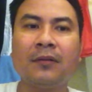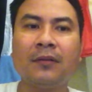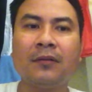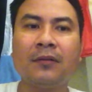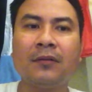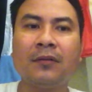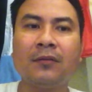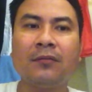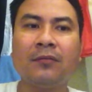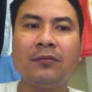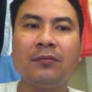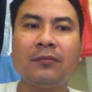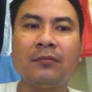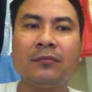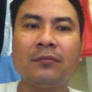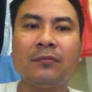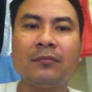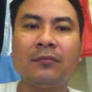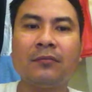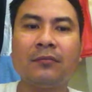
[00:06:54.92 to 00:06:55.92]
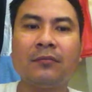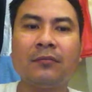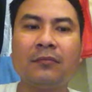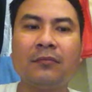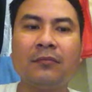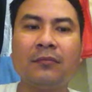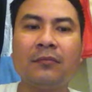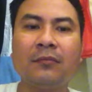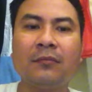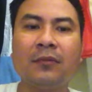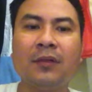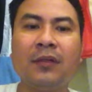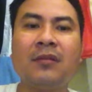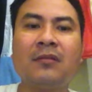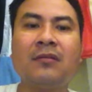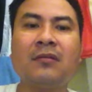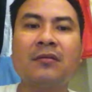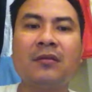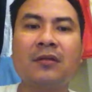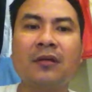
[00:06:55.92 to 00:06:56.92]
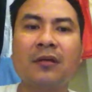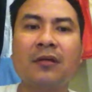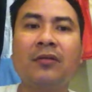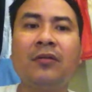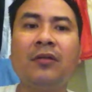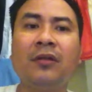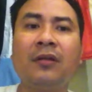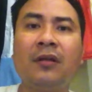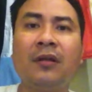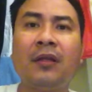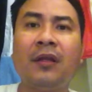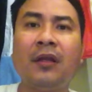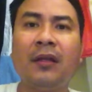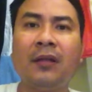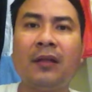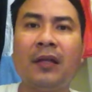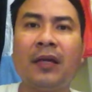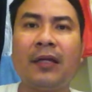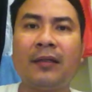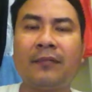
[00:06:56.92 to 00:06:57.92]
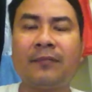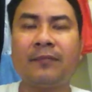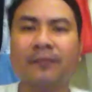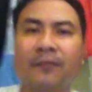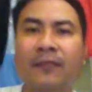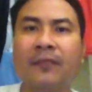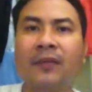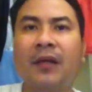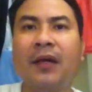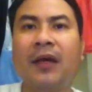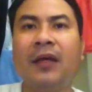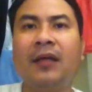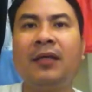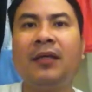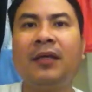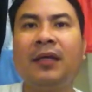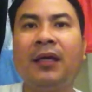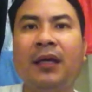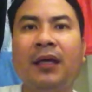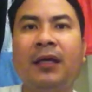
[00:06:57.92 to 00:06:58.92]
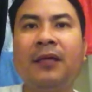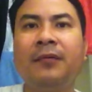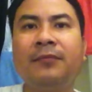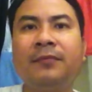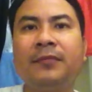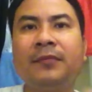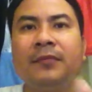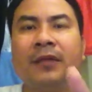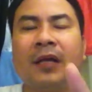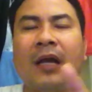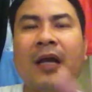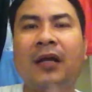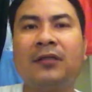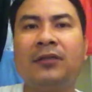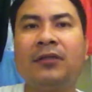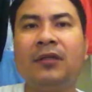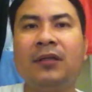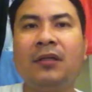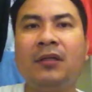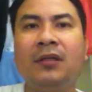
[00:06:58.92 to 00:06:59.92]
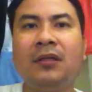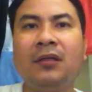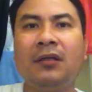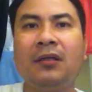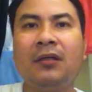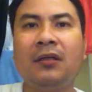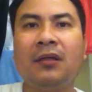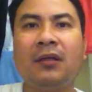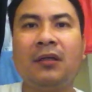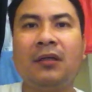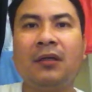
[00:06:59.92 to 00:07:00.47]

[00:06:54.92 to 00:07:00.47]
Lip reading: So it's a good thing that I can actually